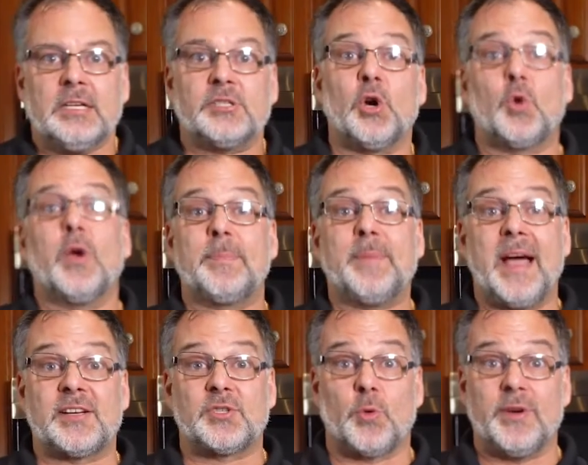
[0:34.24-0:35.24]
So a quick
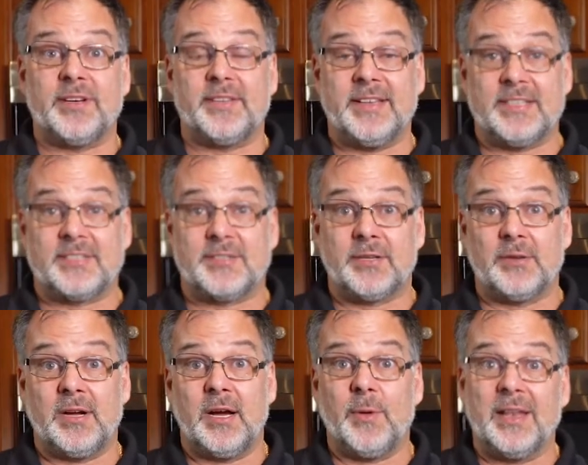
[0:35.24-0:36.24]
backstory to this. When
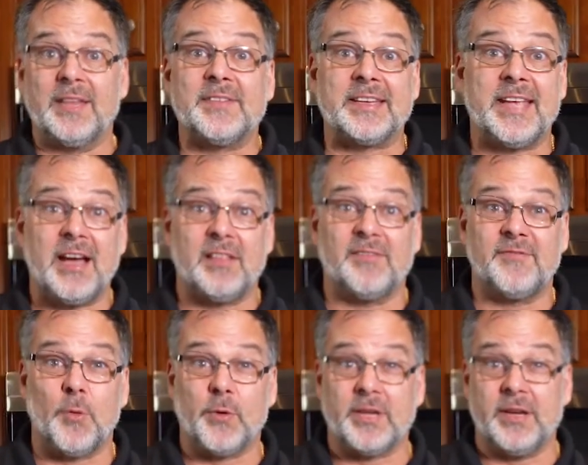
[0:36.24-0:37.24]
I lived in
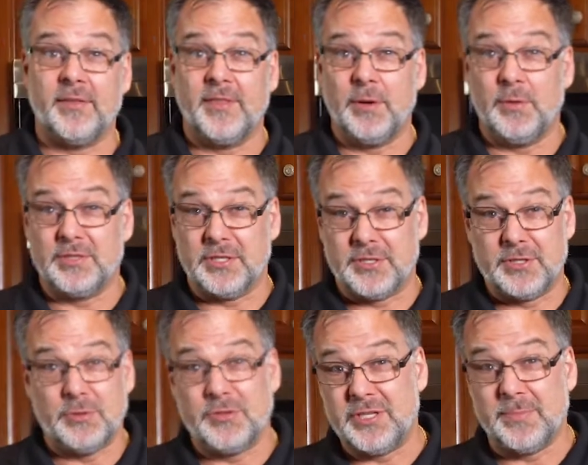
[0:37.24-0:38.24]
California, there was a
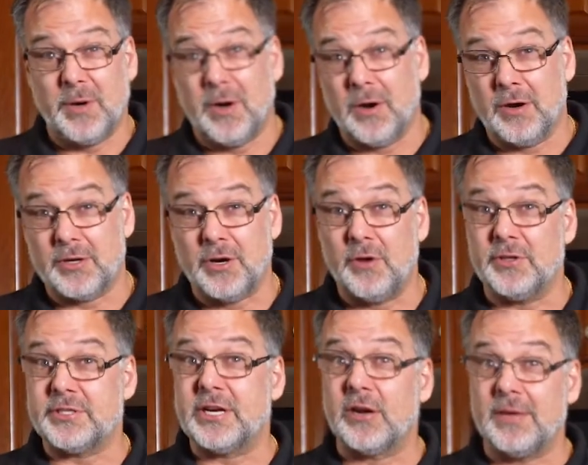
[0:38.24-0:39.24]
sushi bar called the
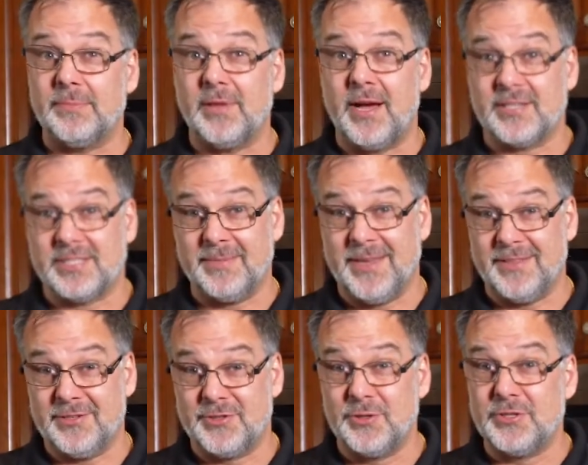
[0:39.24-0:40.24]
Cherry Blossom, and the
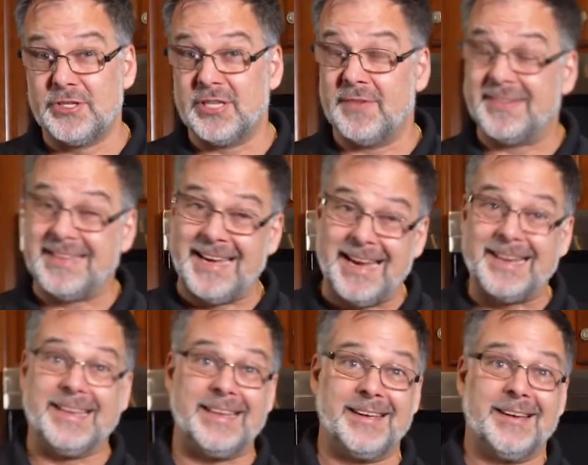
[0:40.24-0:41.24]
sushi chef,
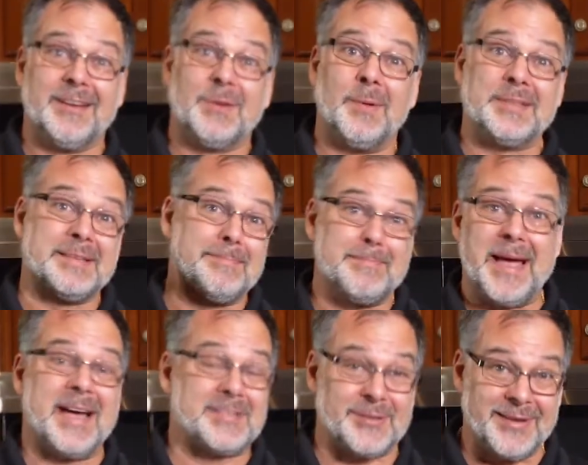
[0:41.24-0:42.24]
Kenny, was a
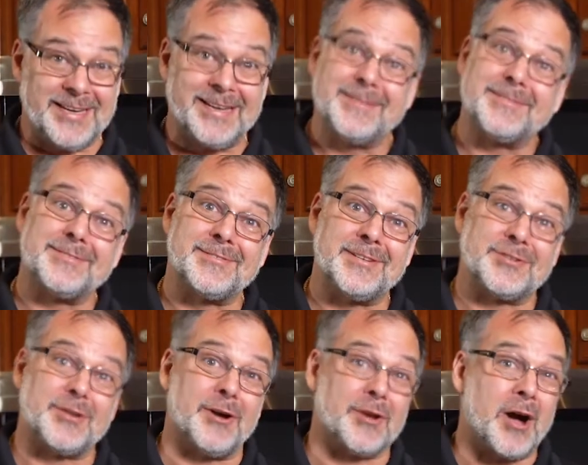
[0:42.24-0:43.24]
master. He had this dish
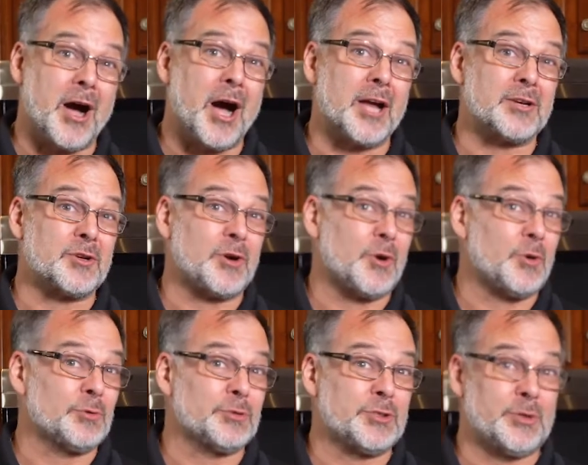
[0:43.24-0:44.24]
called hot
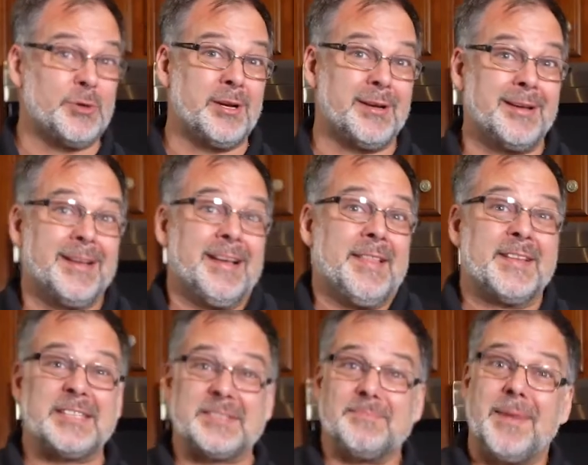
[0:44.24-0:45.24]
cold tuna.
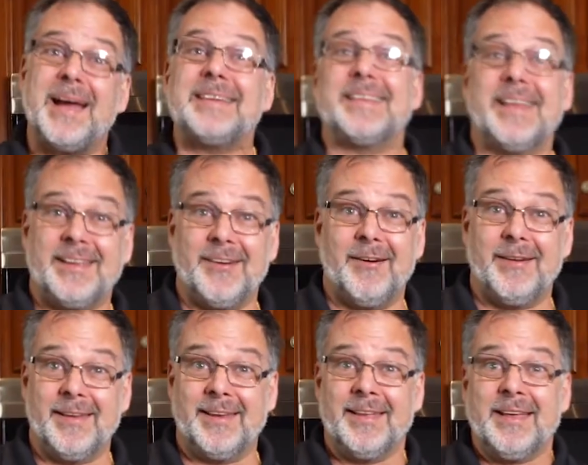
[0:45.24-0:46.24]
This is my take on
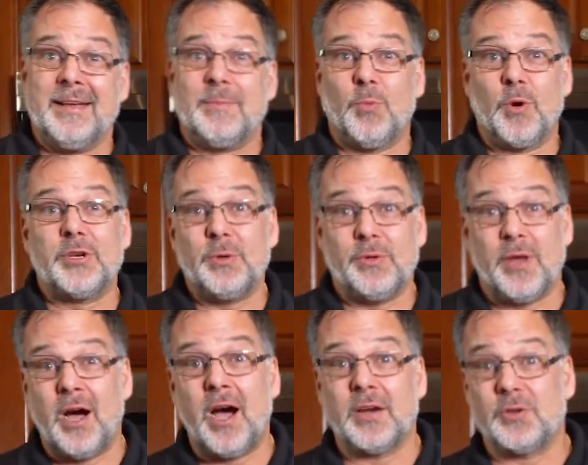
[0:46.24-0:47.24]
it. We're doing the
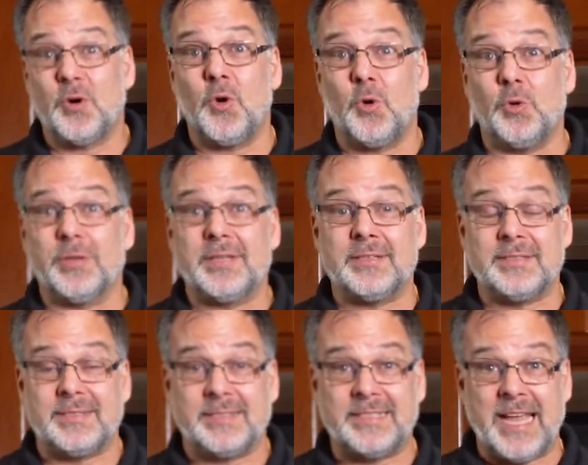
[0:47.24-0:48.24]
hot cold
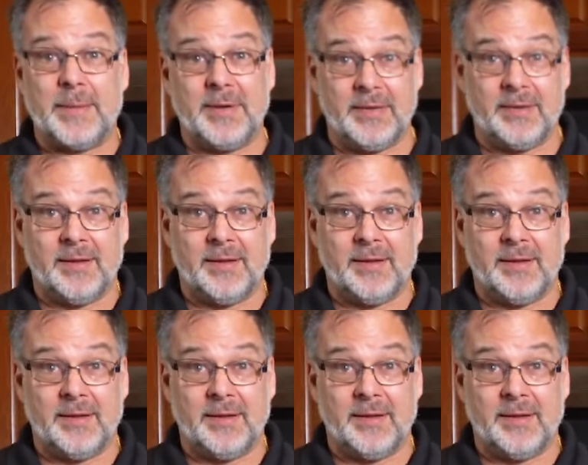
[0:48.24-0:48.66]
salmon.